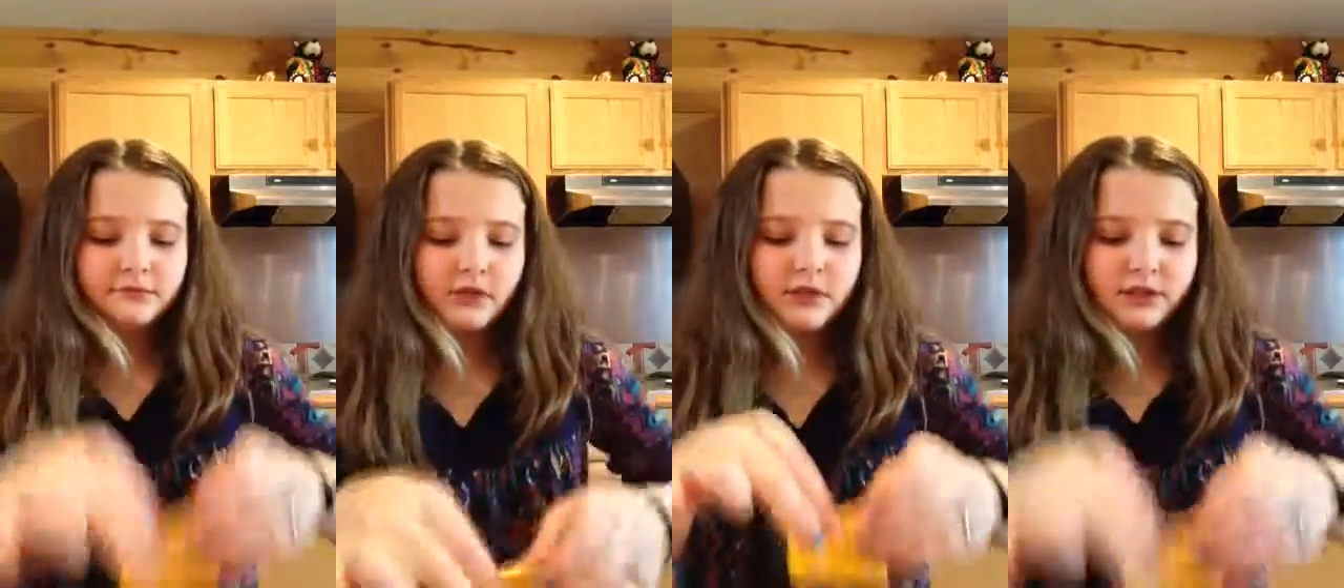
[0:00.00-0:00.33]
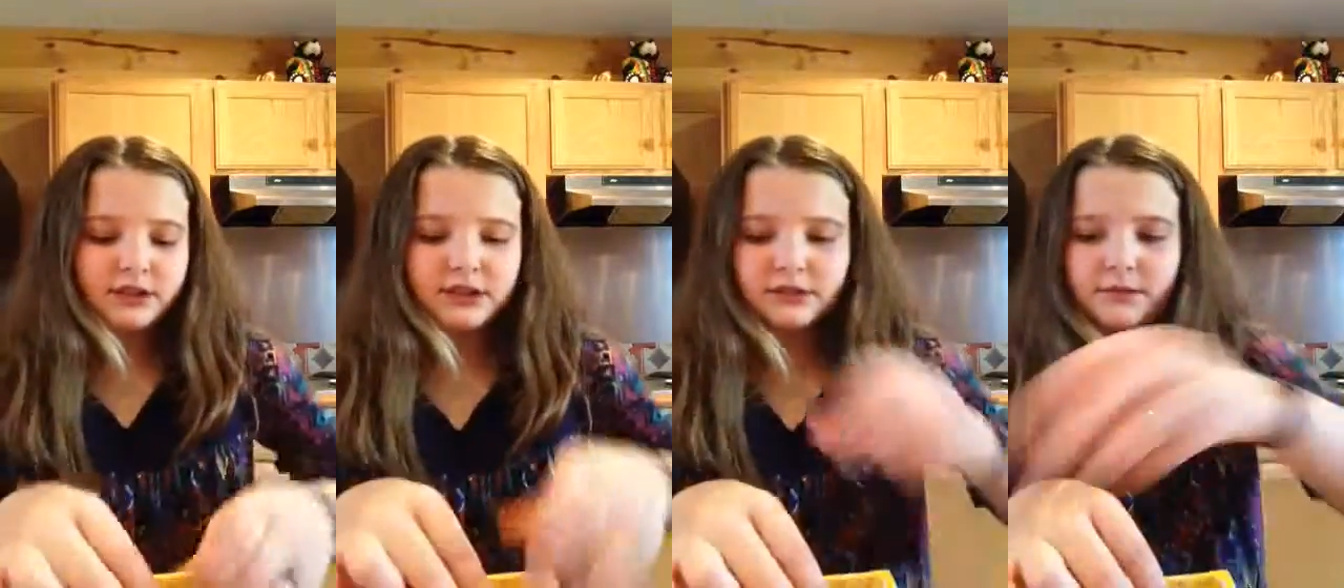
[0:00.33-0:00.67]
I'm
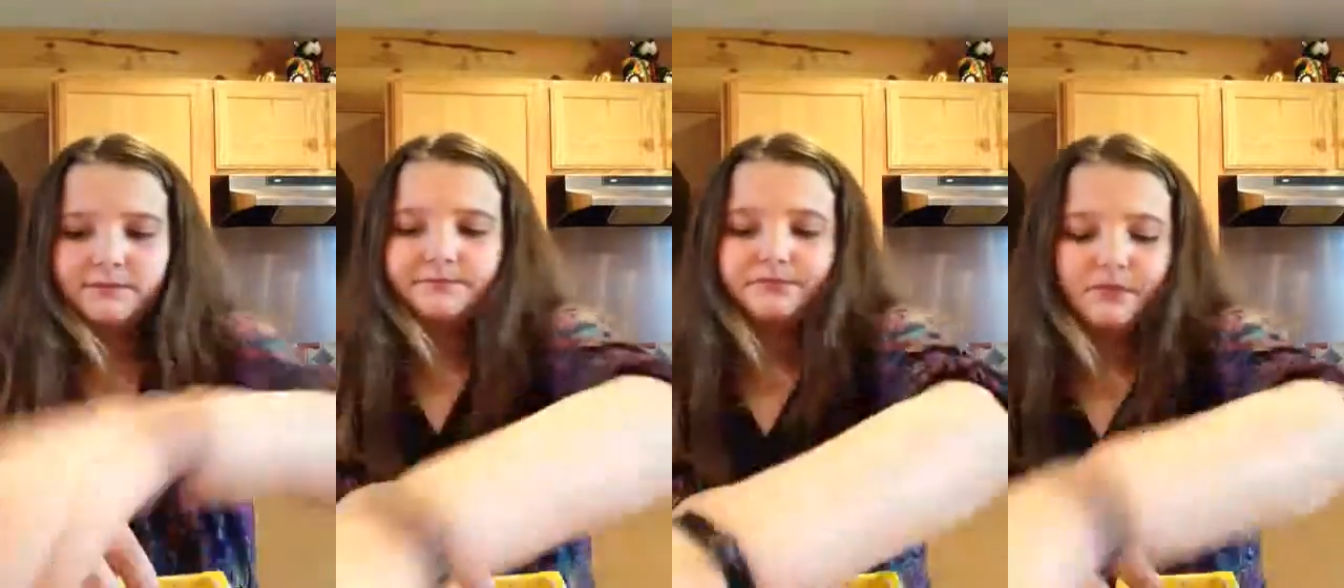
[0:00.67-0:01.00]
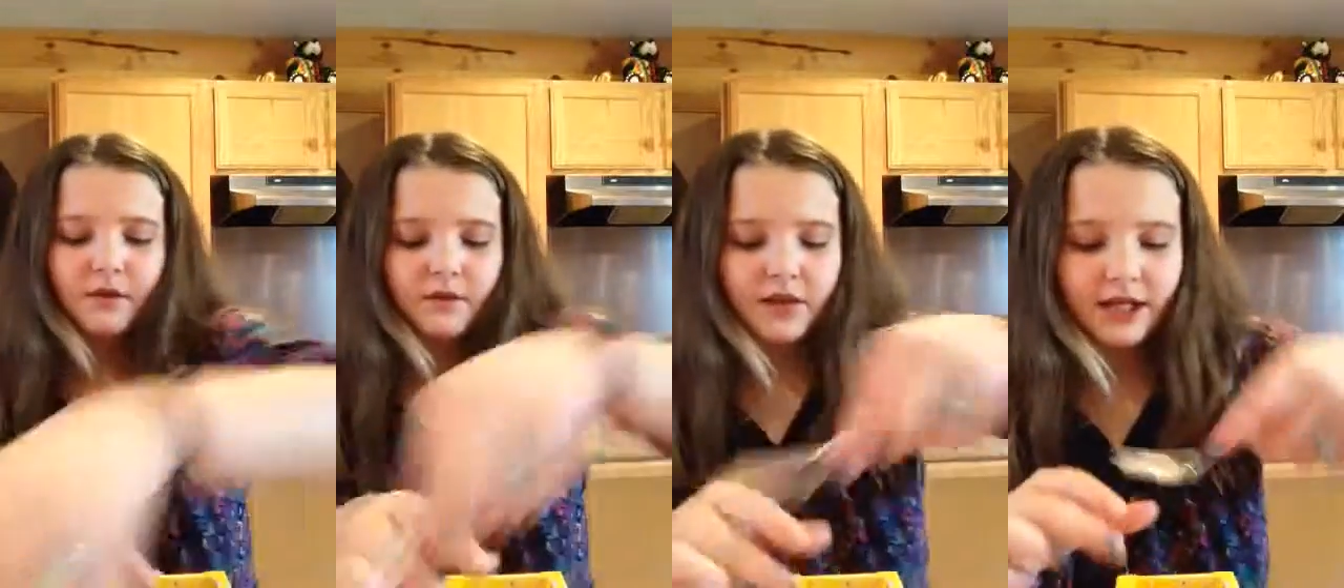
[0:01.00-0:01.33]
just
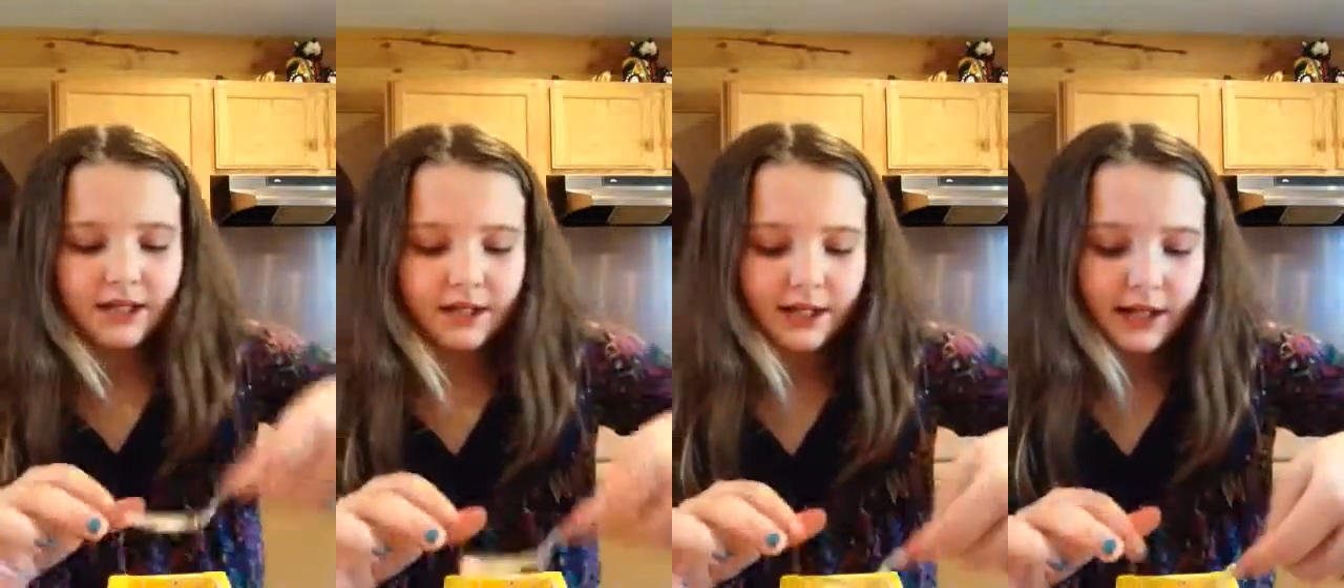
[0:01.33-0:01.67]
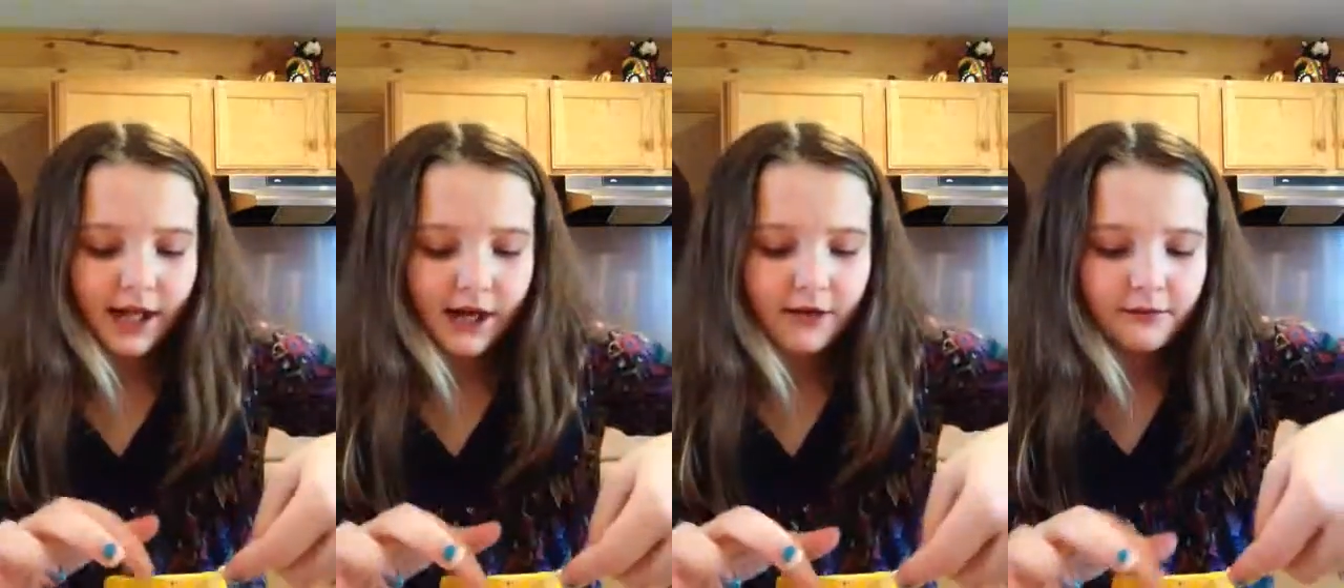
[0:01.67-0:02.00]
flattening it
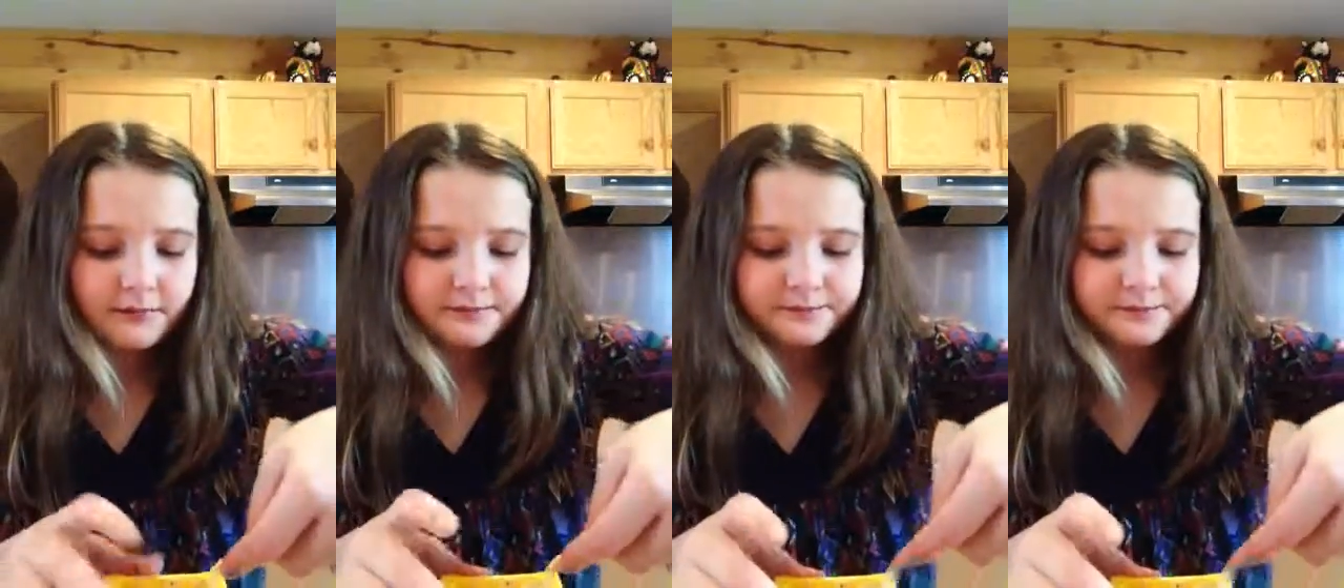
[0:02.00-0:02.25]
out.